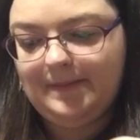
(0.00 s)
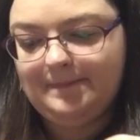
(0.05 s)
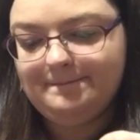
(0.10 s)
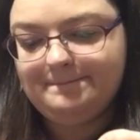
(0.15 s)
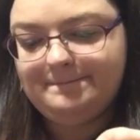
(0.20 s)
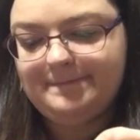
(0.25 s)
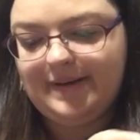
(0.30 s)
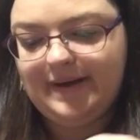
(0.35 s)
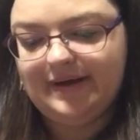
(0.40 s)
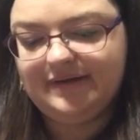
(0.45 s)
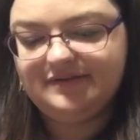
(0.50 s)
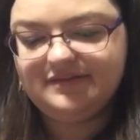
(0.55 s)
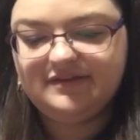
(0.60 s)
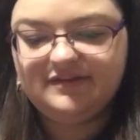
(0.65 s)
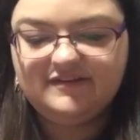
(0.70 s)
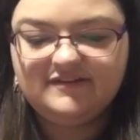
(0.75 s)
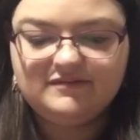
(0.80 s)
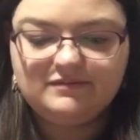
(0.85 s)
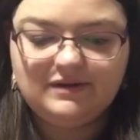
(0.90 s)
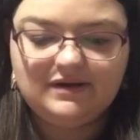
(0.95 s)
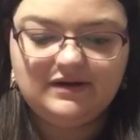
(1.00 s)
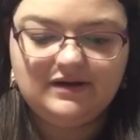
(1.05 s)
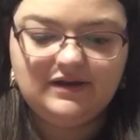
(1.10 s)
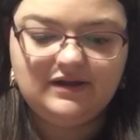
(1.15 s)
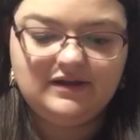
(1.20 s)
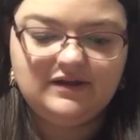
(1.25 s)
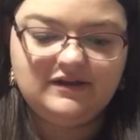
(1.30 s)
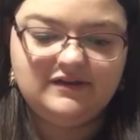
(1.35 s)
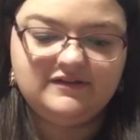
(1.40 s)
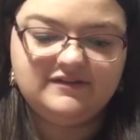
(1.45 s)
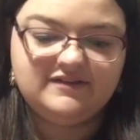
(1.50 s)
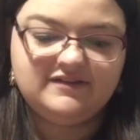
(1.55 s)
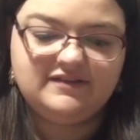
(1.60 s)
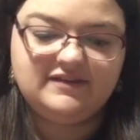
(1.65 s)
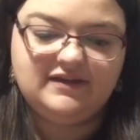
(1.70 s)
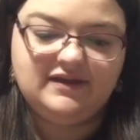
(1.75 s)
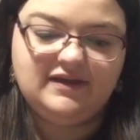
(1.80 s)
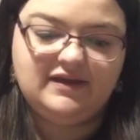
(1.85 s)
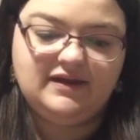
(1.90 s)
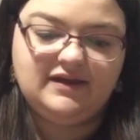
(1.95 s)
But this one is
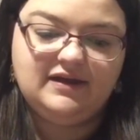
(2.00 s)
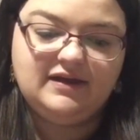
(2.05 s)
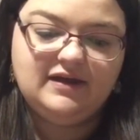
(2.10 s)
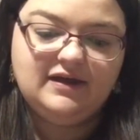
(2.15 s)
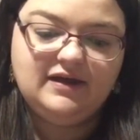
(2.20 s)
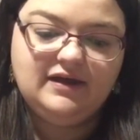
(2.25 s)
the